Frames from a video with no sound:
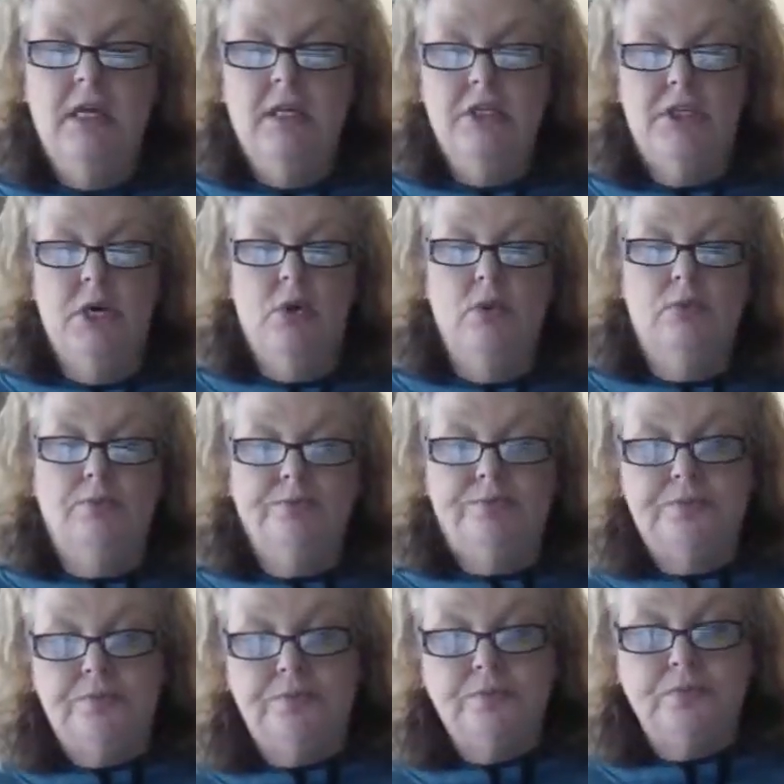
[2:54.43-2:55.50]
So
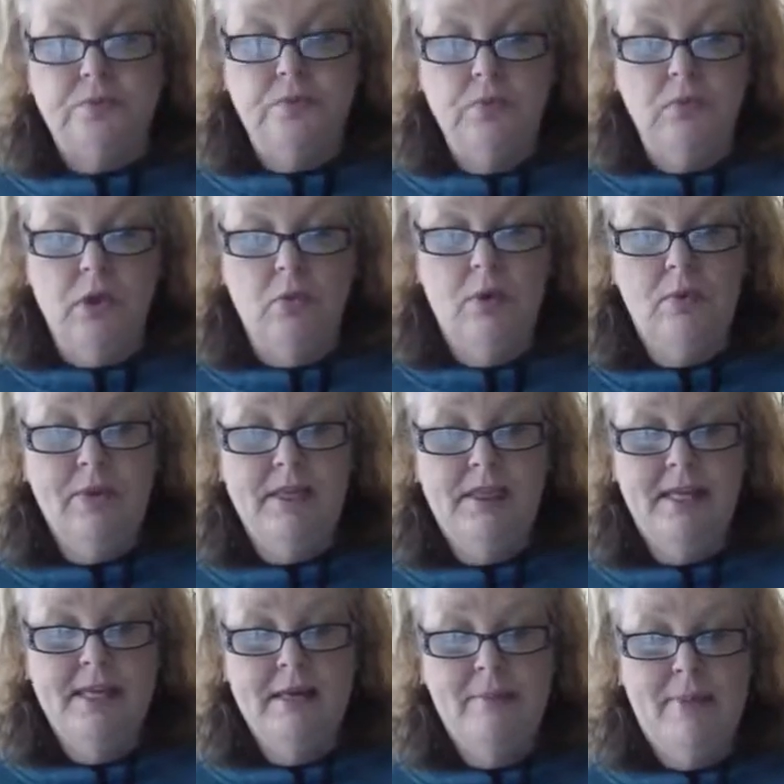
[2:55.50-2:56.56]
when we
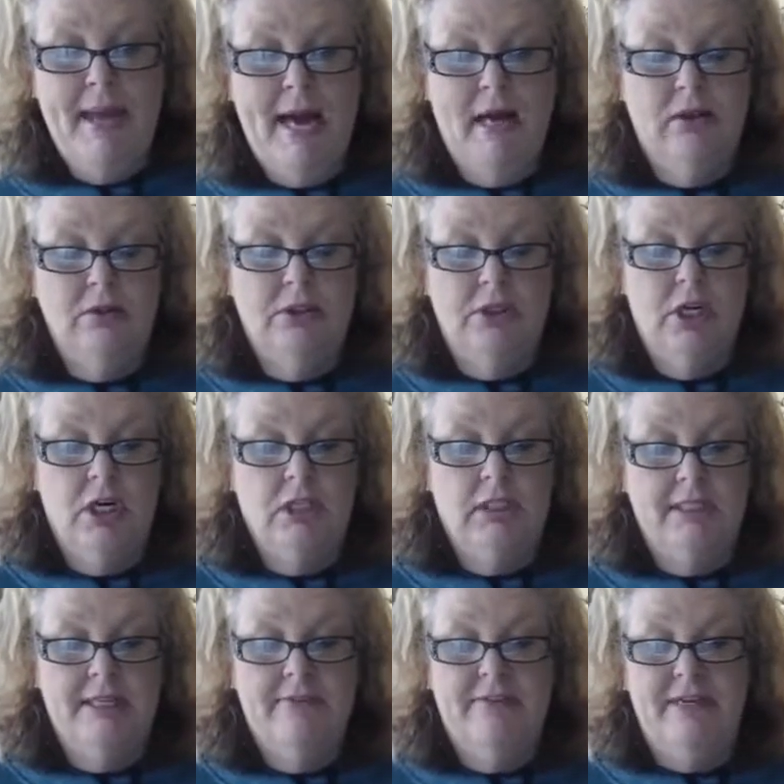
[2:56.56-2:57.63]
think about Young
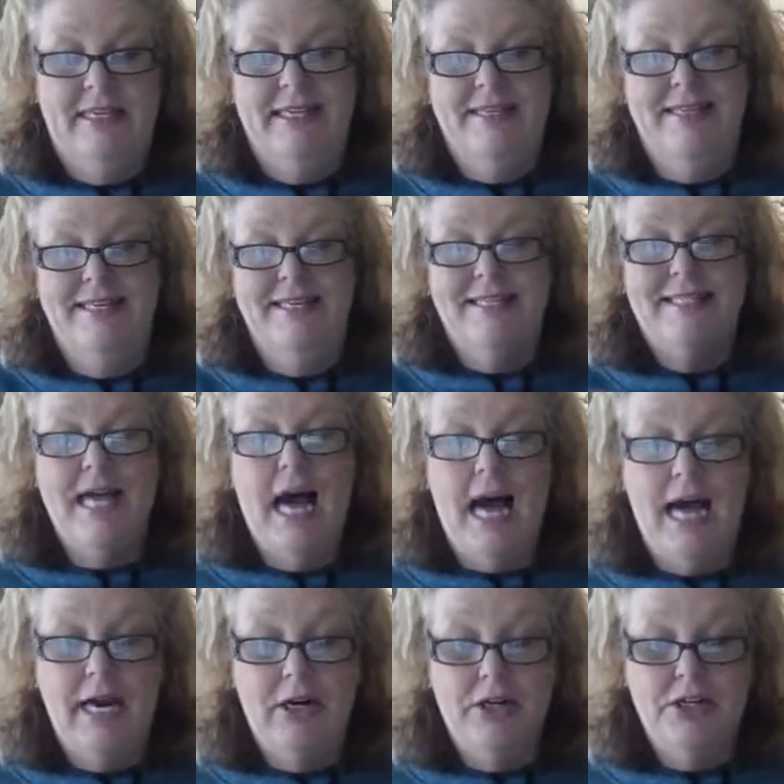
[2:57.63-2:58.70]
Living and the
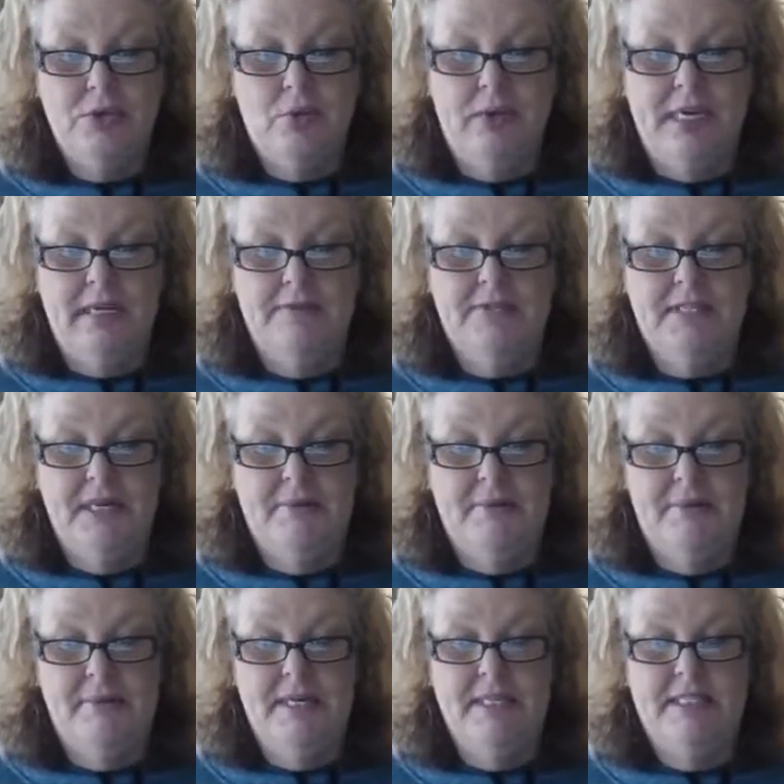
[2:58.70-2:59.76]
entire suite of
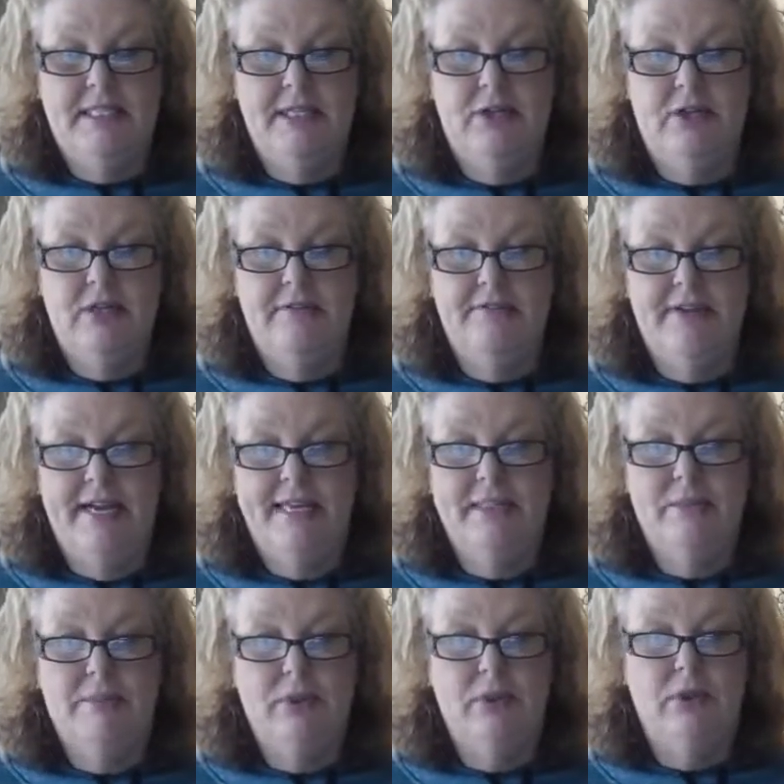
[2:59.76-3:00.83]
supplements that are
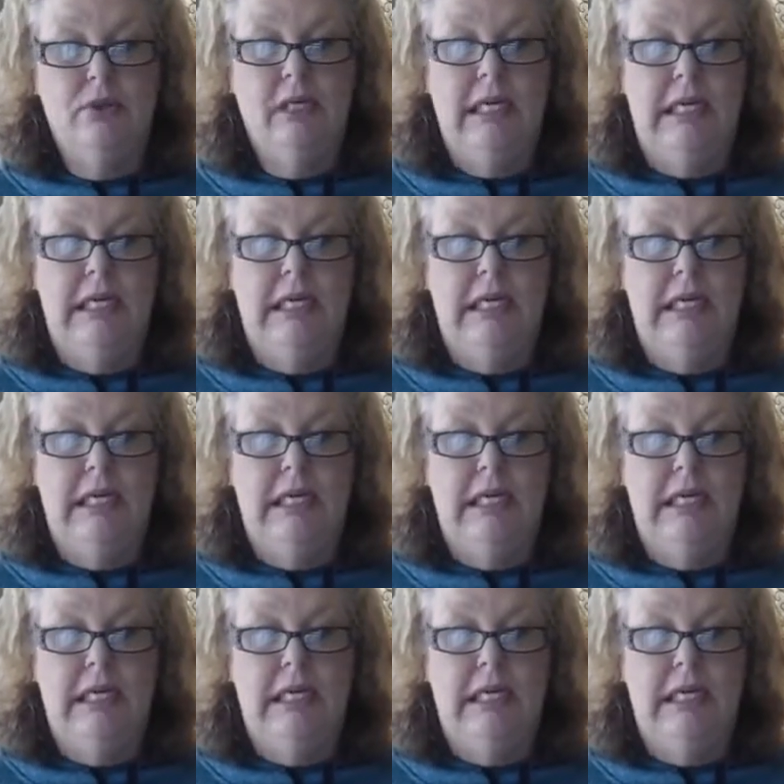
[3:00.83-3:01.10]
available,